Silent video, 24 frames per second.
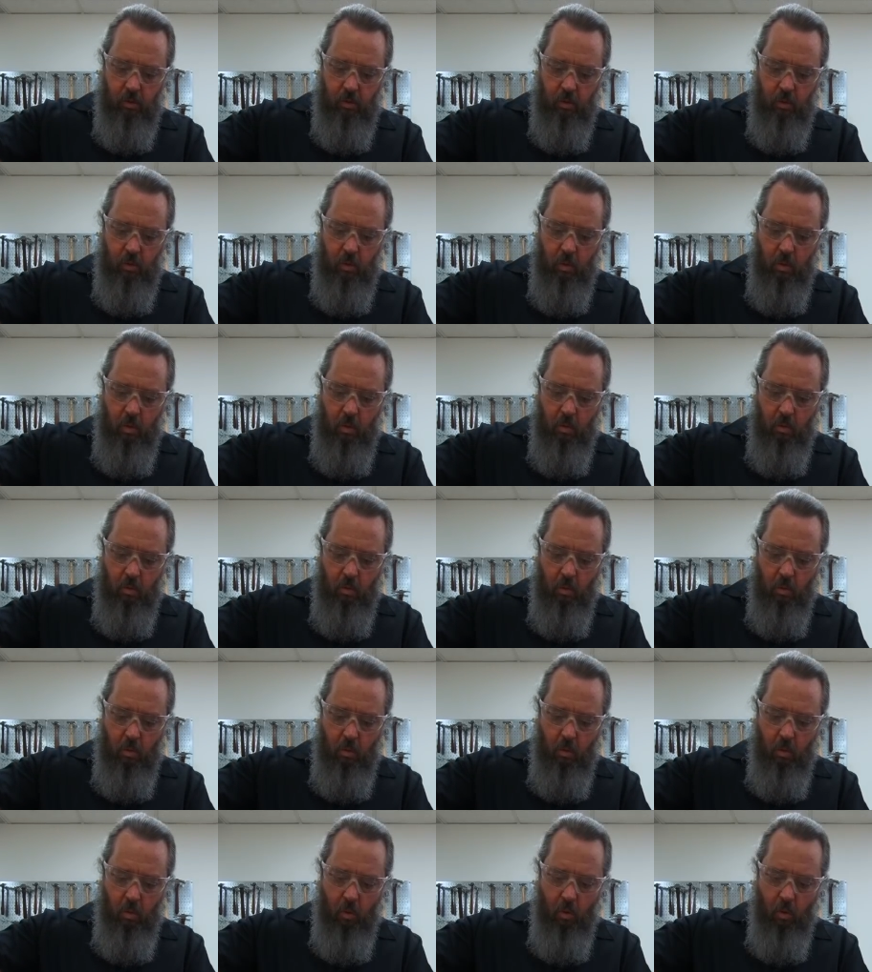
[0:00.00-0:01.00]

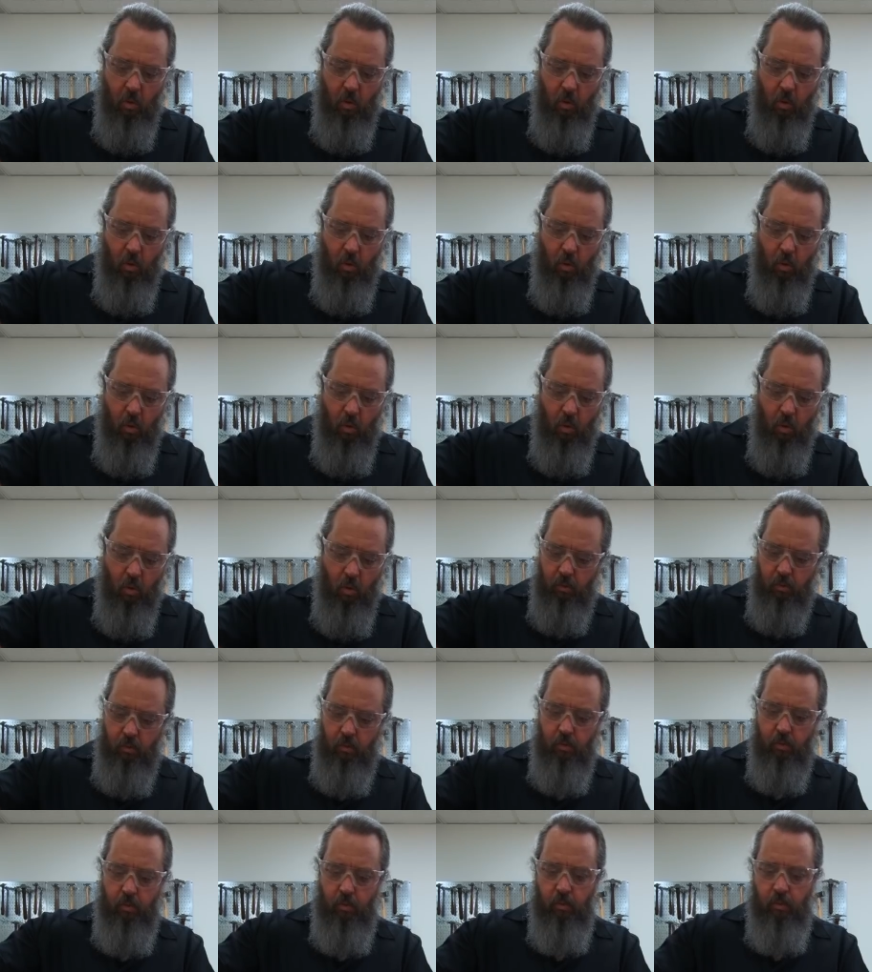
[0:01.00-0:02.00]

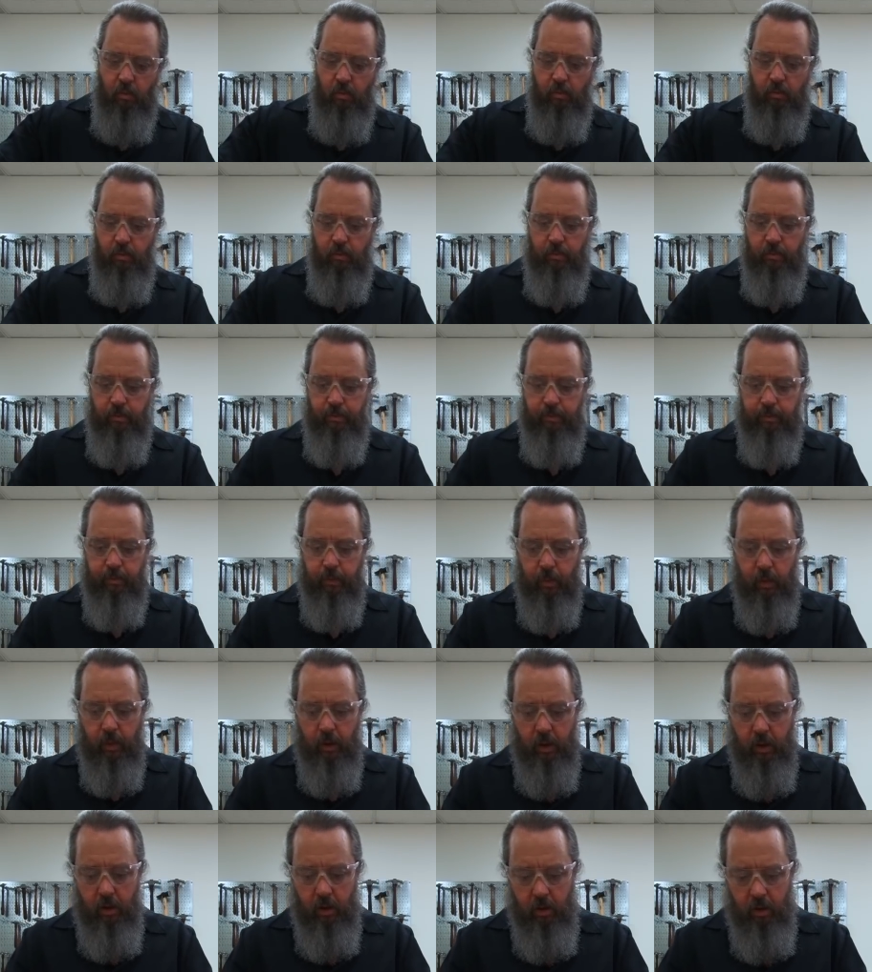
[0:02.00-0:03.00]

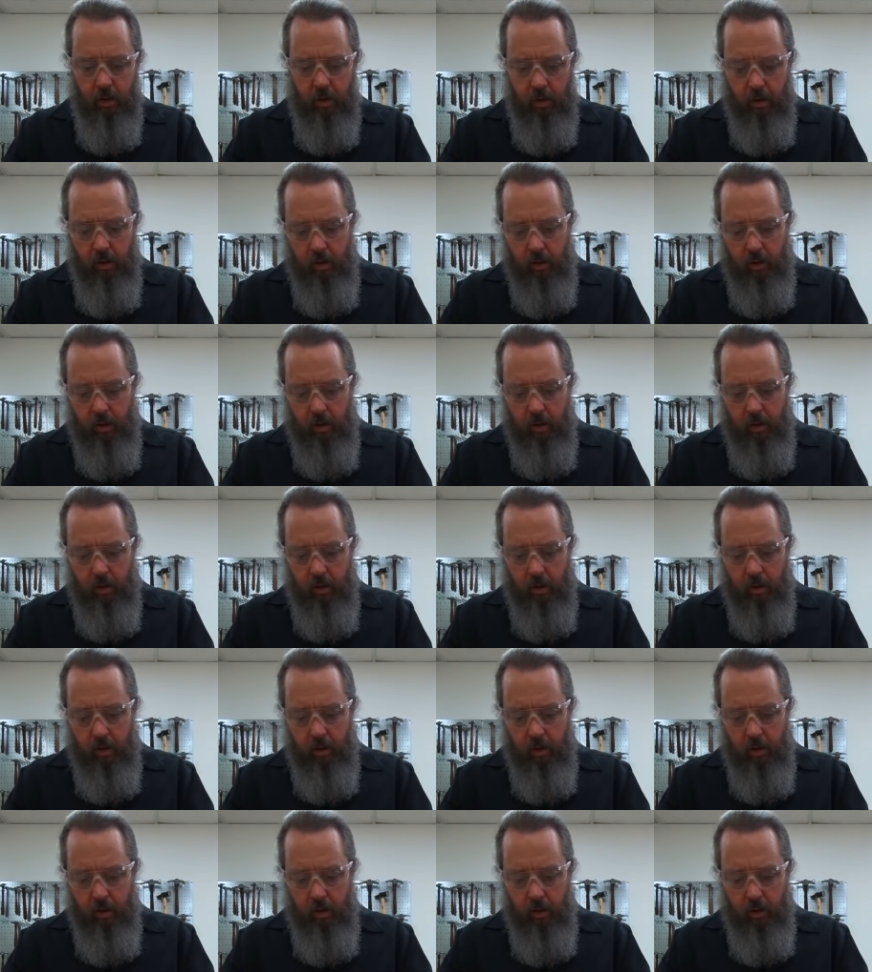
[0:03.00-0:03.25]
(silence)